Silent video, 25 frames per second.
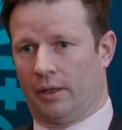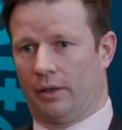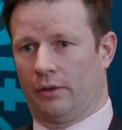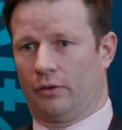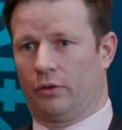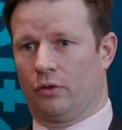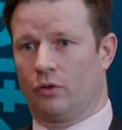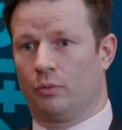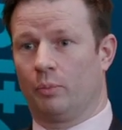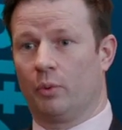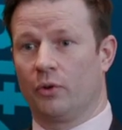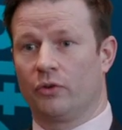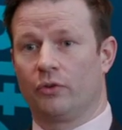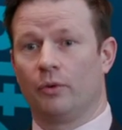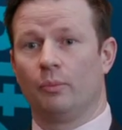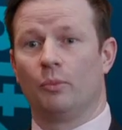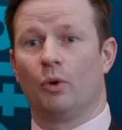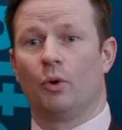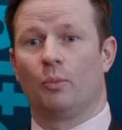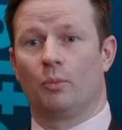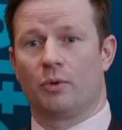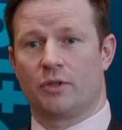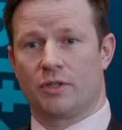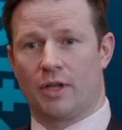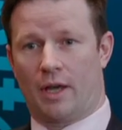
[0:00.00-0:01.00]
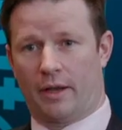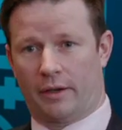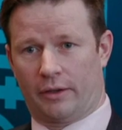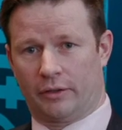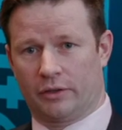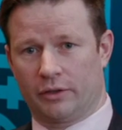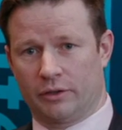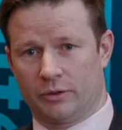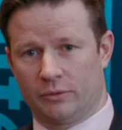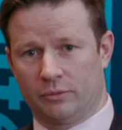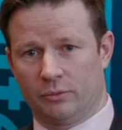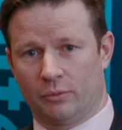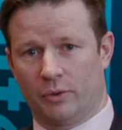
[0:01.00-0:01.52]
So to put some numbers on it,
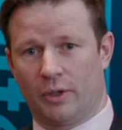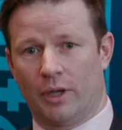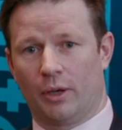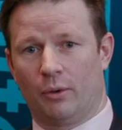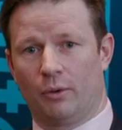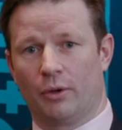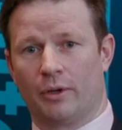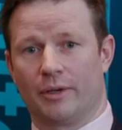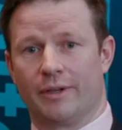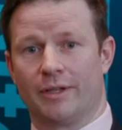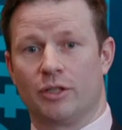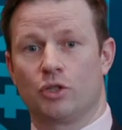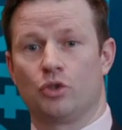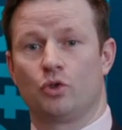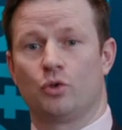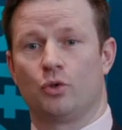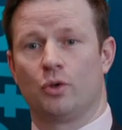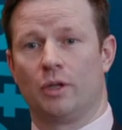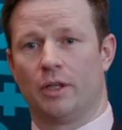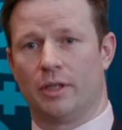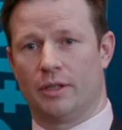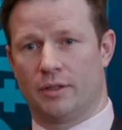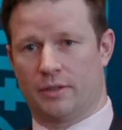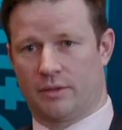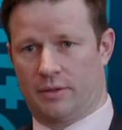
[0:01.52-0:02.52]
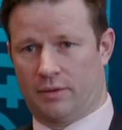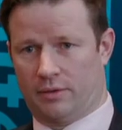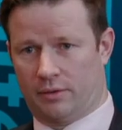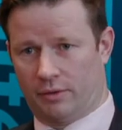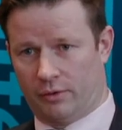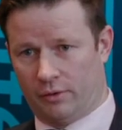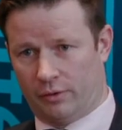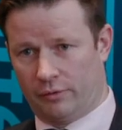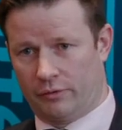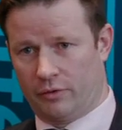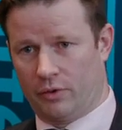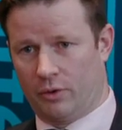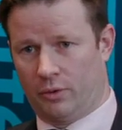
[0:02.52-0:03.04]
we're now looking at trillions
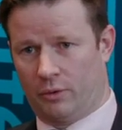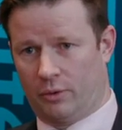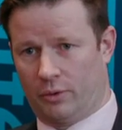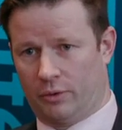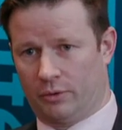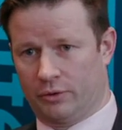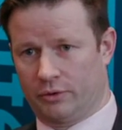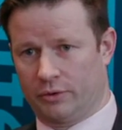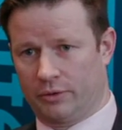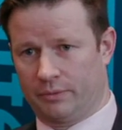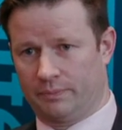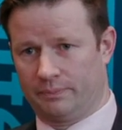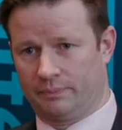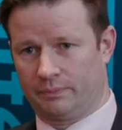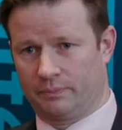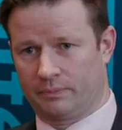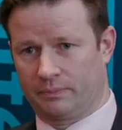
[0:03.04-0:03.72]
of euros.